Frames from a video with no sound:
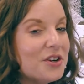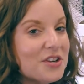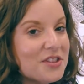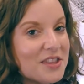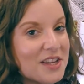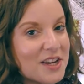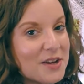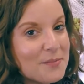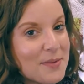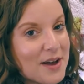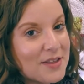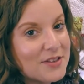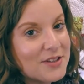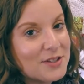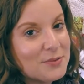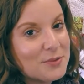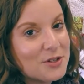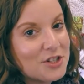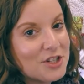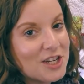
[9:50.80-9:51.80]
good thing about
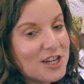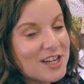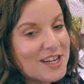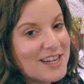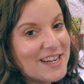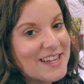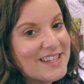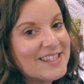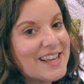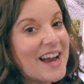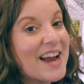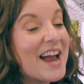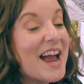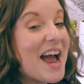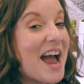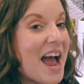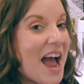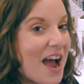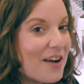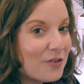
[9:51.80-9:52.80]
this machine is
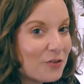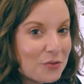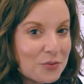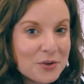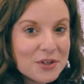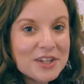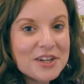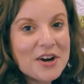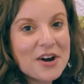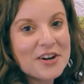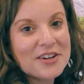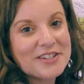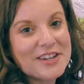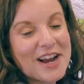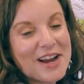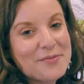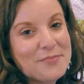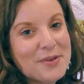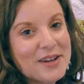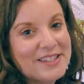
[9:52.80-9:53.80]
I have a really hard
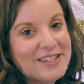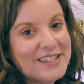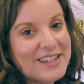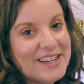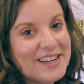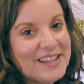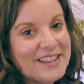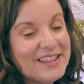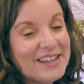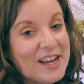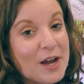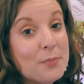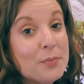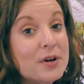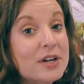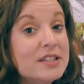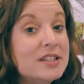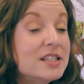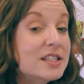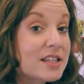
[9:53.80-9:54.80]
time messing anything up
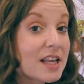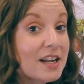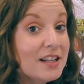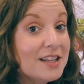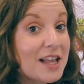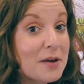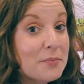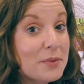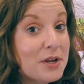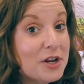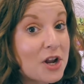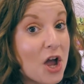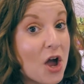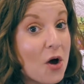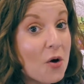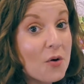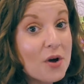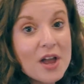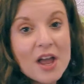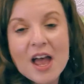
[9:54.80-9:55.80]
because it's going to let me
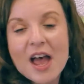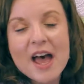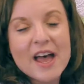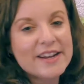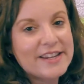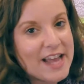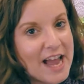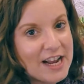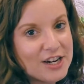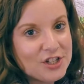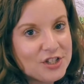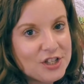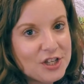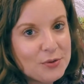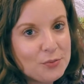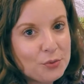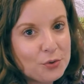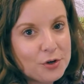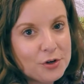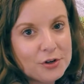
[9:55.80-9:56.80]
know. Attach the
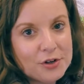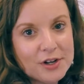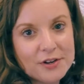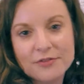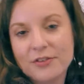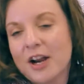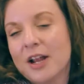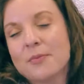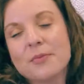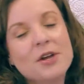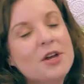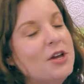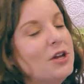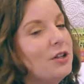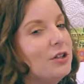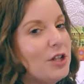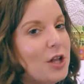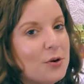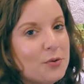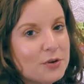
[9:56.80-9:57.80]
embroidery frame,
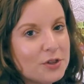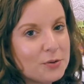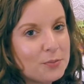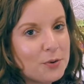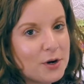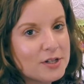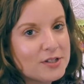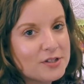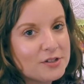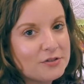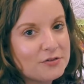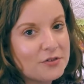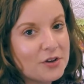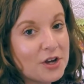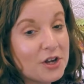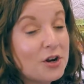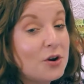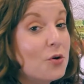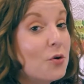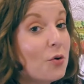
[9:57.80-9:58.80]
lower the presser
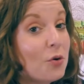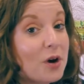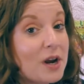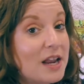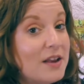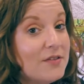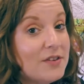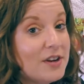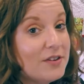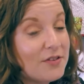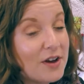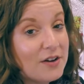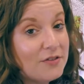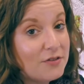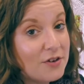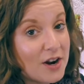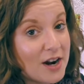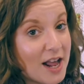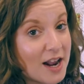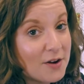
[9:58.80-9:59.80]
foot, or even if I've
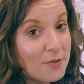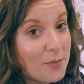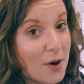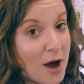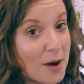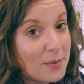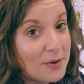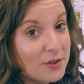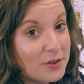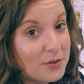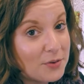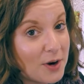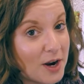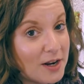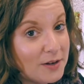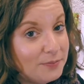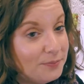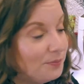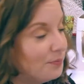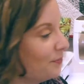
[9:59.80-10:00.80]
run out of bobbin
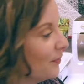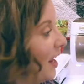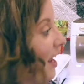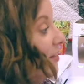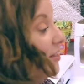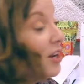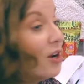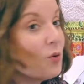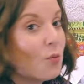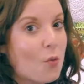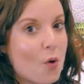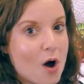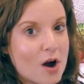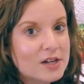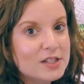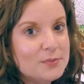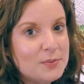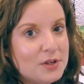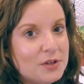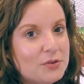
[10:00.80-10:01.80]
thread. And then it
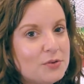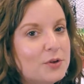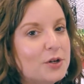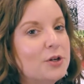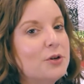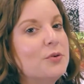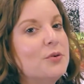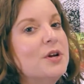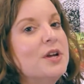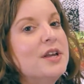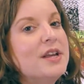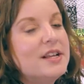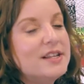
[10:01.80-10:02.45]
walks me through